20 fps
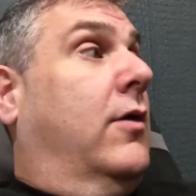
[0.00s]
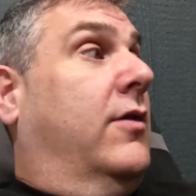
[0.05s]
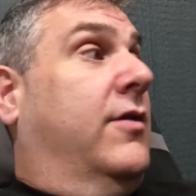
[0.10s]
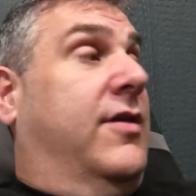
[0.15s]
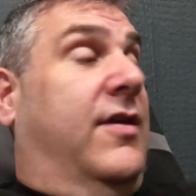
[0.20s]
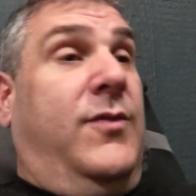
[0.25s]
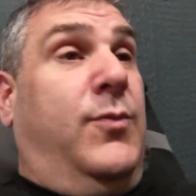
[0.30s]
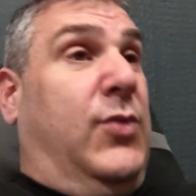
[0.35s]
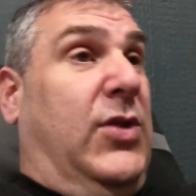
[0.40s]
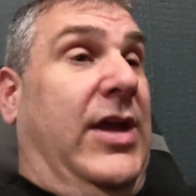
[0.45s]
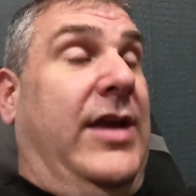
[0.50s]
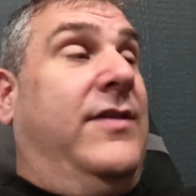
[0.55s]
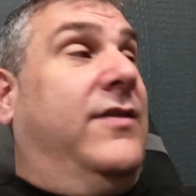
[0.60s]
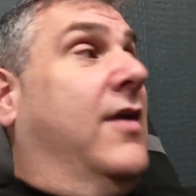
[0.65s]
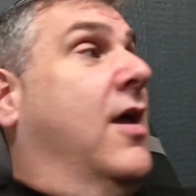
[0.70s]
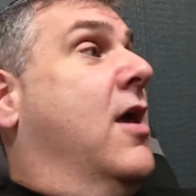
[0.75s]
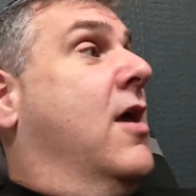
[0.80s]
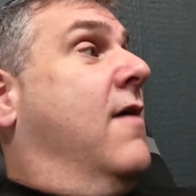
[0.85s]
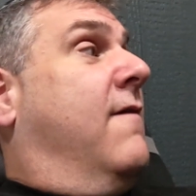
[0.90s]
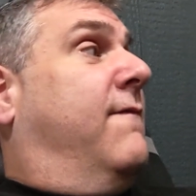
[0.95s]
This
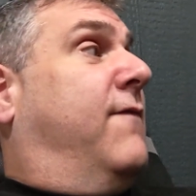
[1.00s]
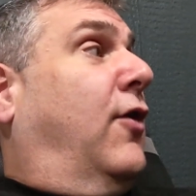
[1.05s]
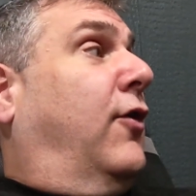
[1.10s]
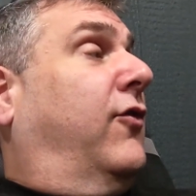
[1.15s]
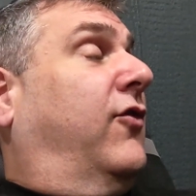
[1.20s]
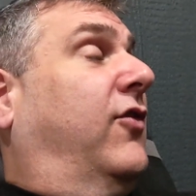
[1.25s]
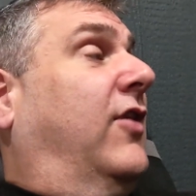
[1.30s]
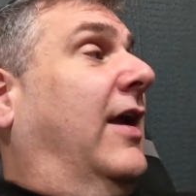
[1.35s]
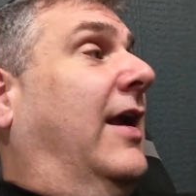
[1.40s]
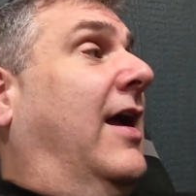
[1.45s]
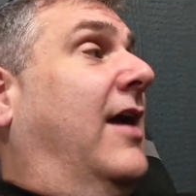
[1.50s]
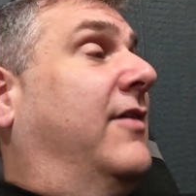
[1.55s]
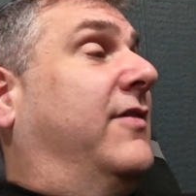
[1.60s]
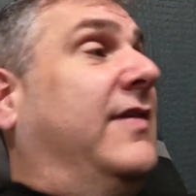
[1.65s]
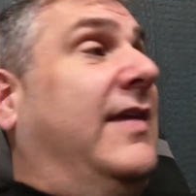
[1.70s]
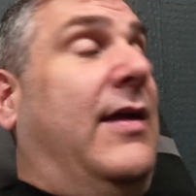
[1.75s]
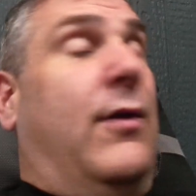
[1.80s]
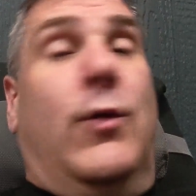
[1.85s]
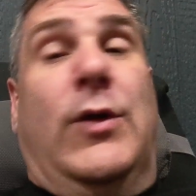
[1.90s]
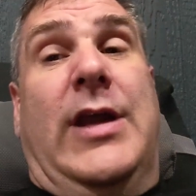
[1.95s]
place, first thing I
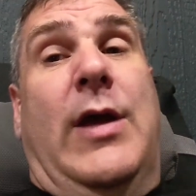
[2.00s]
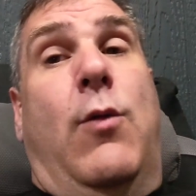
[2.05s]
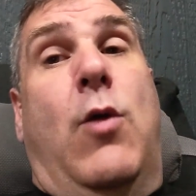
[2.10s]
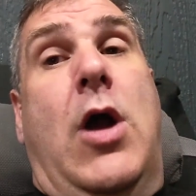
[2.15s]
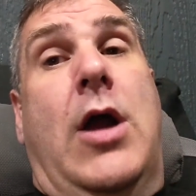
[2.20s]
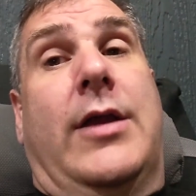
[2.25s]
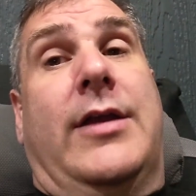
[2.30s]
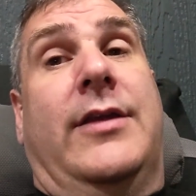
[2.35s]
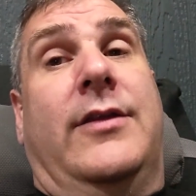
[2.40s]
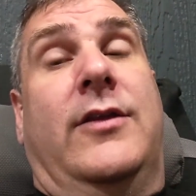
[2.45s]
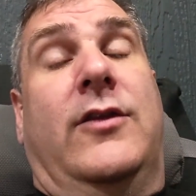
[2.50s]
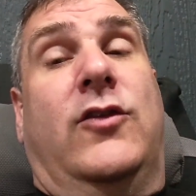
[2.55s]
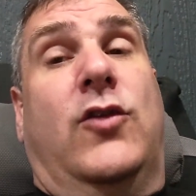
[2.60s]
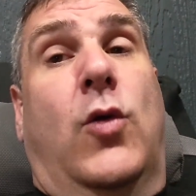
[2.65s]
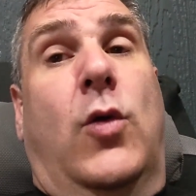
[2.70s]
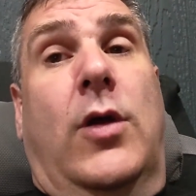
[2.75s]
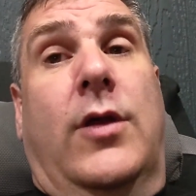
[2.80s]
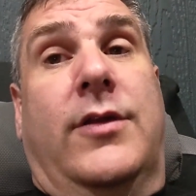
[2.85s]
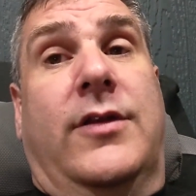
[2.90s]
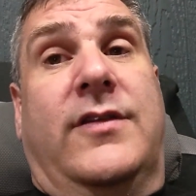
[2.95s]
see when I walk in the
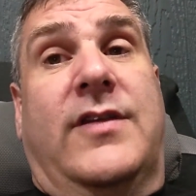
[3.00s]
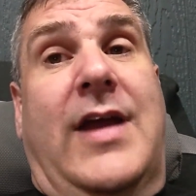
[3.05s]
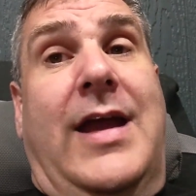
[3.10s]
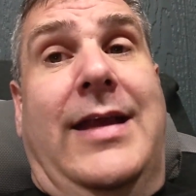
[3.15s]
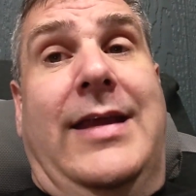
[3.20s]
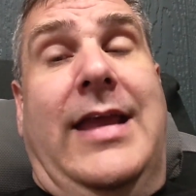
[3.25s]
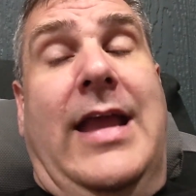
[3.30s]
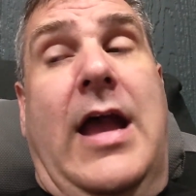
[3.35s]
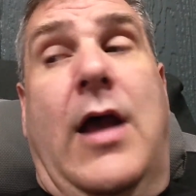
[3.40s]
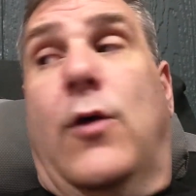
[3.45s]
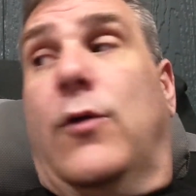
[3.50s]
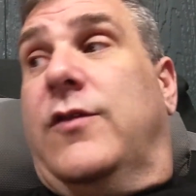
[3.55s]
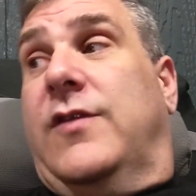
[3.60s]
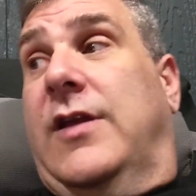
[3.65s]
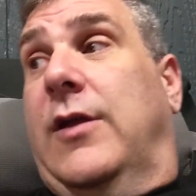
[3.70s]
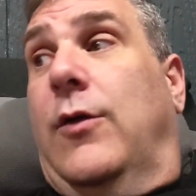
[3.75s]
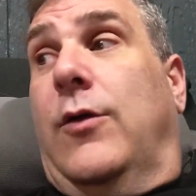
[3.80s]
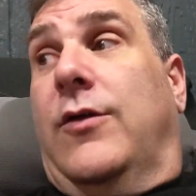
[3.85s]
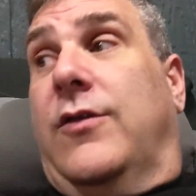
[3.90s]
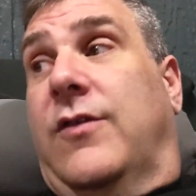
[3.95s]
door of the tiny house
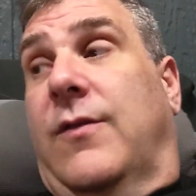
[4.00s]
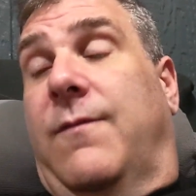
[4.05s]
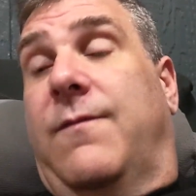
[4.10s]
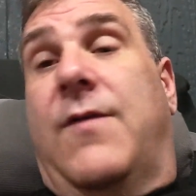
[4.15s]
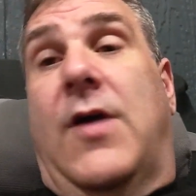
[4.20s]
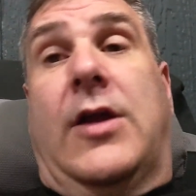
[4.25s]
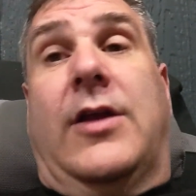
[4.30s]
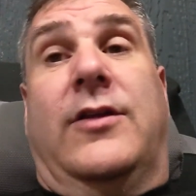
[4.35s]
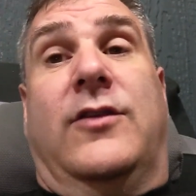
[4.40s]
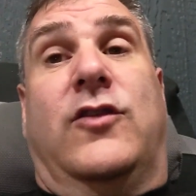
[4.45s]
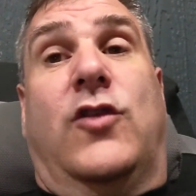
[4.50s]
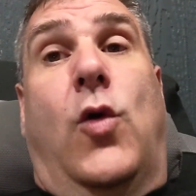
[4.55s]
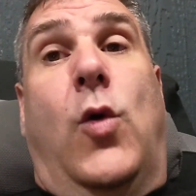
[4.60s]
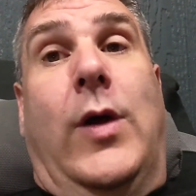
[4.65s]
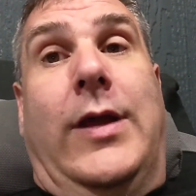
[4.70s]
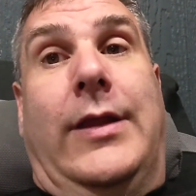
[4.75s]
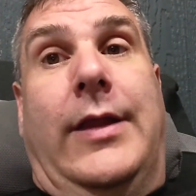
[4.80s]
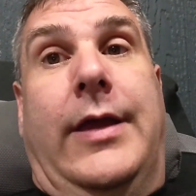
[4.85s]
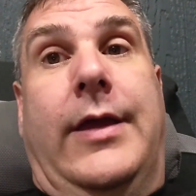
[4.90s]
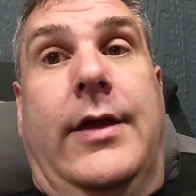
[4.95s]
here is a fucking
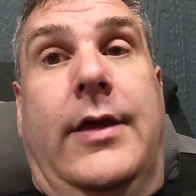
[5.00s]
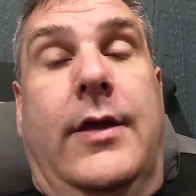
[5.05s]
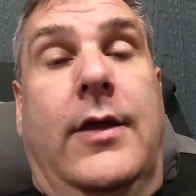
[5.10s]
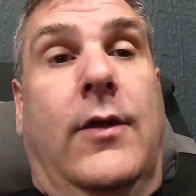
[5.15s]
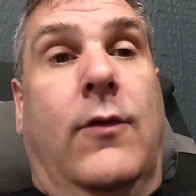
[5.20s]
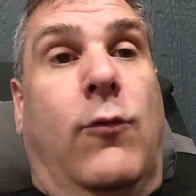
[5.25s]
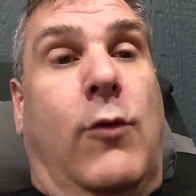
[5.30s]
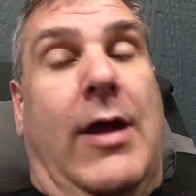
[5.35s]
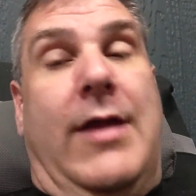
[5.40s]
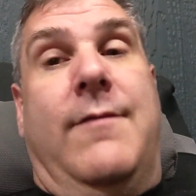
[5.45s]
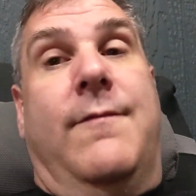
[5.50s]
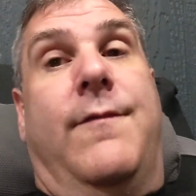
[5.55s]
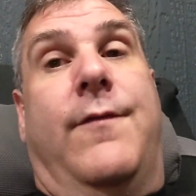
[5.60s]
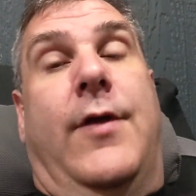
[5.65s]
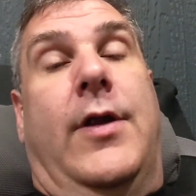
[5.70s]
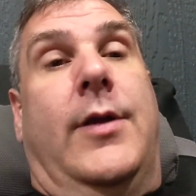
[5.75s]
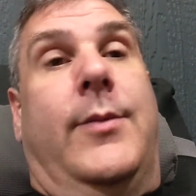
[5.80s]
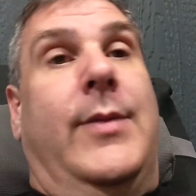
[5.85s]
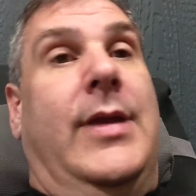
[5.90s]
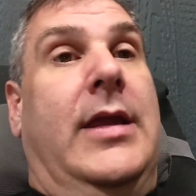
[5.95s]
toilet right in
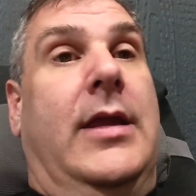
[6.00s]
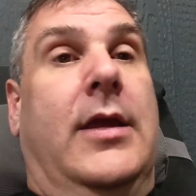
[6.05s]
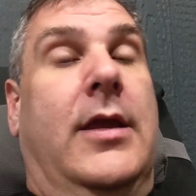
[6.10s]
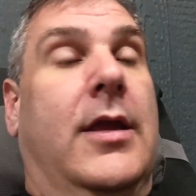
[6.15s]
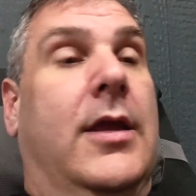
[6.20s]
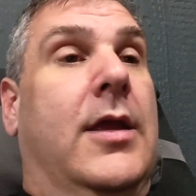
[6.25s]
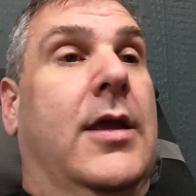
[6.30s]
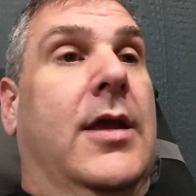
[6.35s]
front of me.